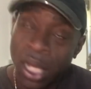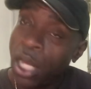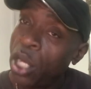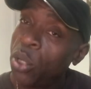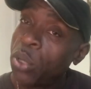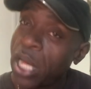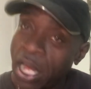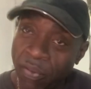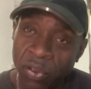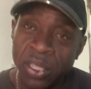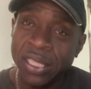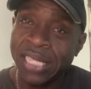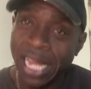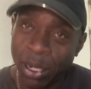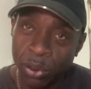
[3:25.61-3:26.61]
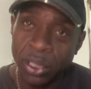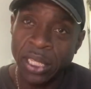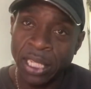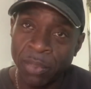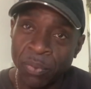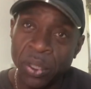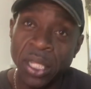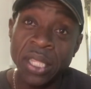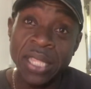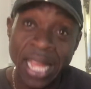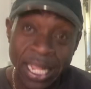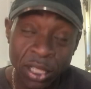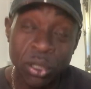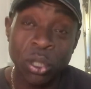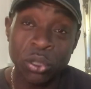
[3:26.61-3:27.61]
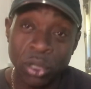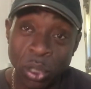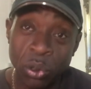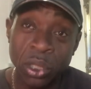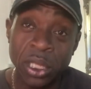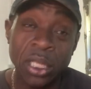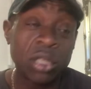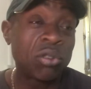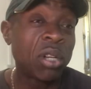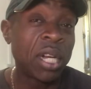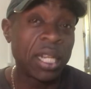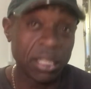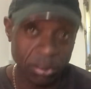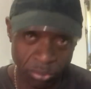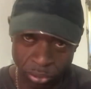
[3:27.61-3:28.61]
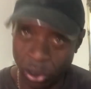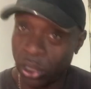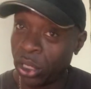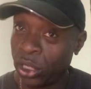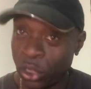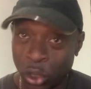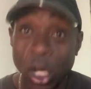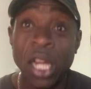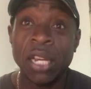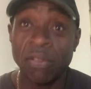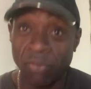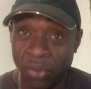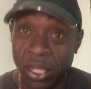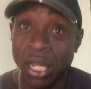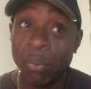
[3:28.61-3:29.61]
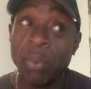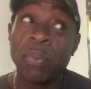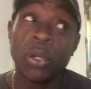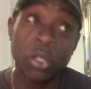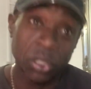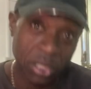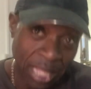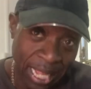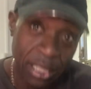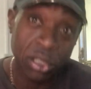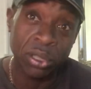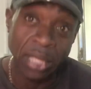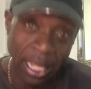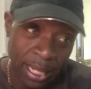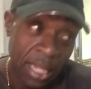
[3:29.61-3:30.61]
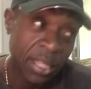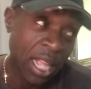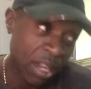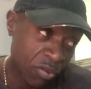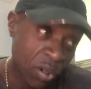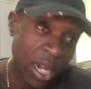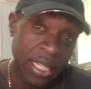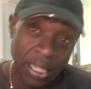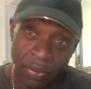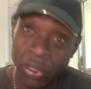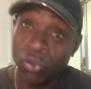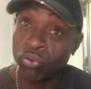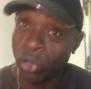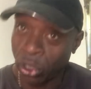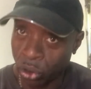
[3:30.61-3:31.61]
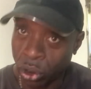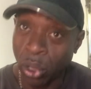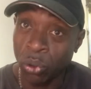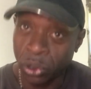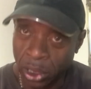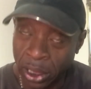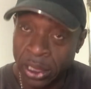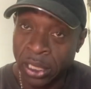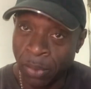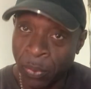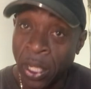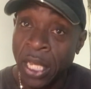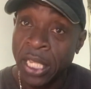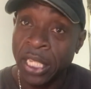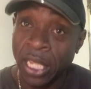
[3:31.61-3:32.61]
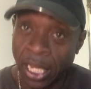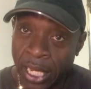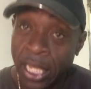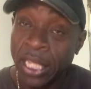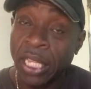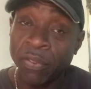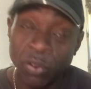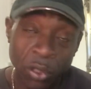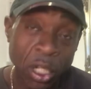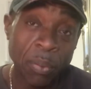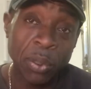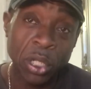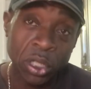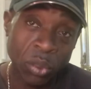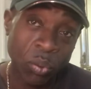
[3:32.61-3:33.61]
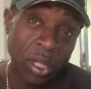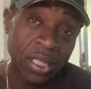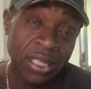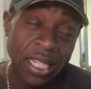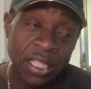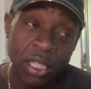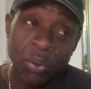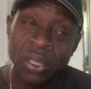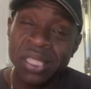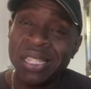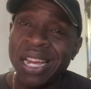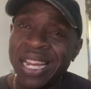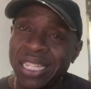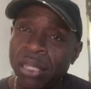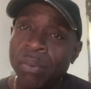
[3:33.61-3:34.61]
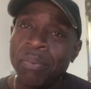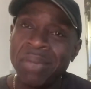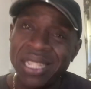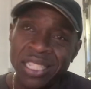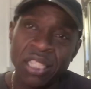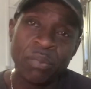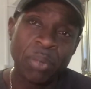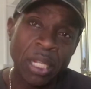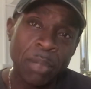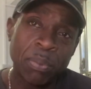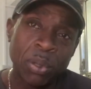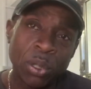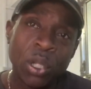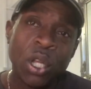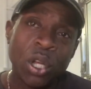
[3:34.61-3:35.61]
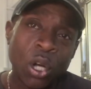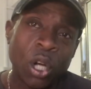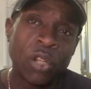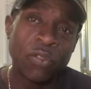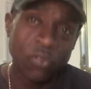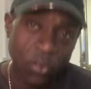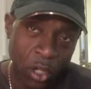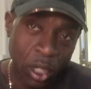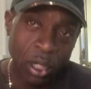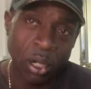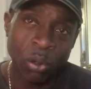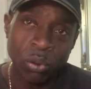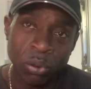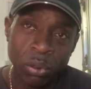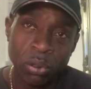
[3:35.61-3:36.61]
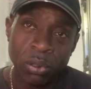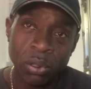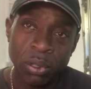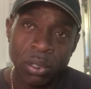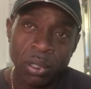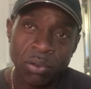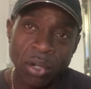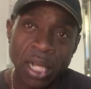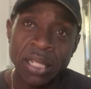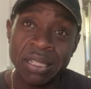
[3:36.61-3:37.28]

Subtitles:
Whoever's doubting that that's not socialist, right? You've got another thing coming because that right there is real socialism, yeah. Because at one stage there was 9 million people on furlough, right?